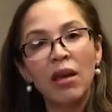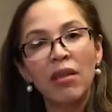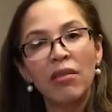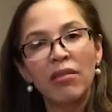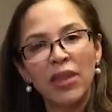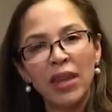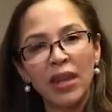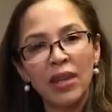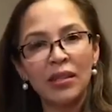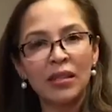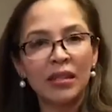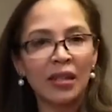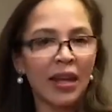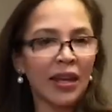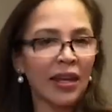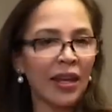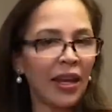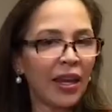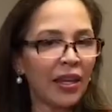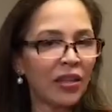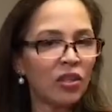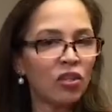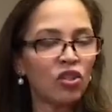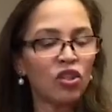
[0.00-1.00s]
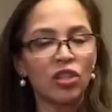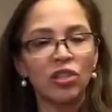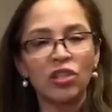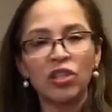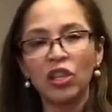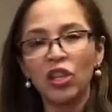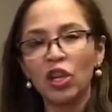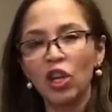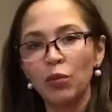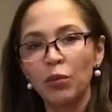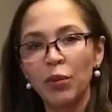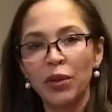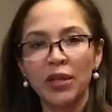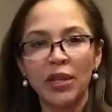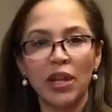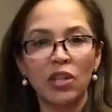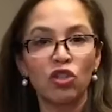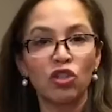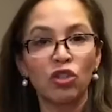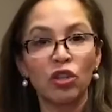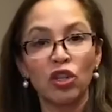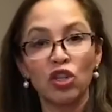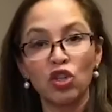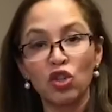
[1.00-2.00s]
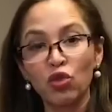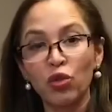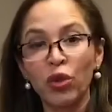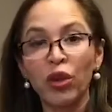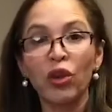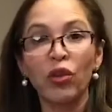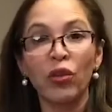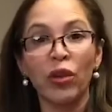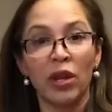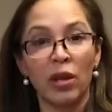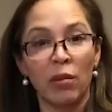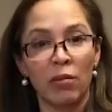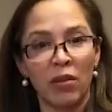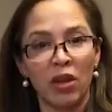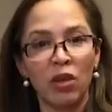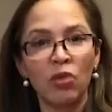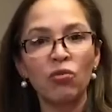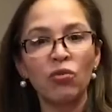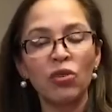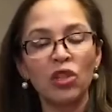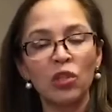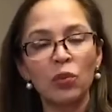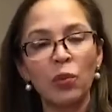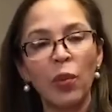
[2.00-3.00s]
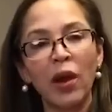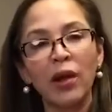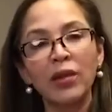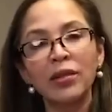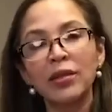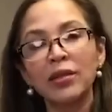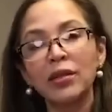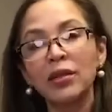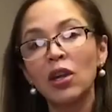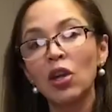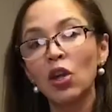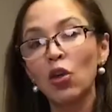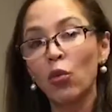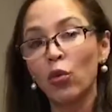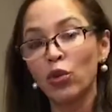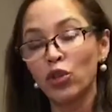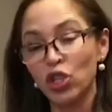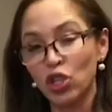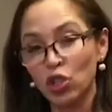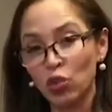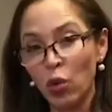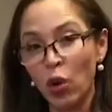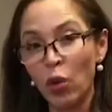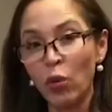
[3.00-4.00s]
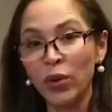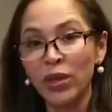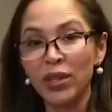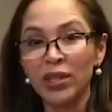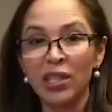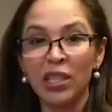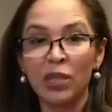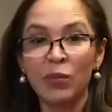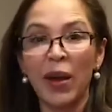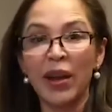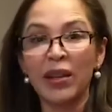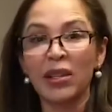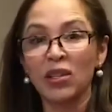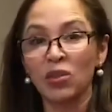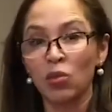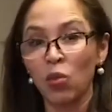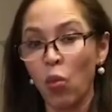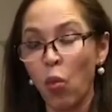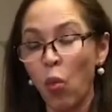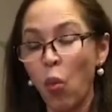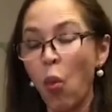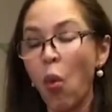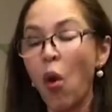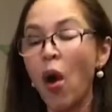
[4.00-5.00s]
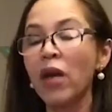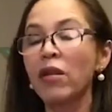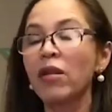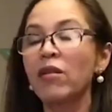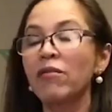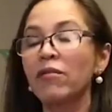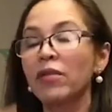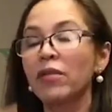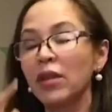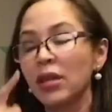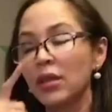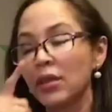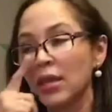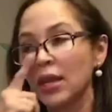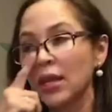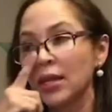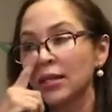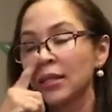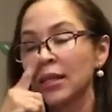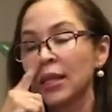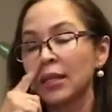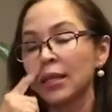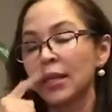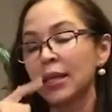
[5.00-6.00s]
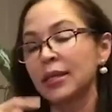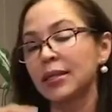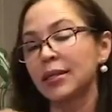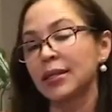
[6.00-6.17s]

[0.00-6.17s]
Things like antigens that could potentially trigger an immune response, which is what we suspect is one of the things that need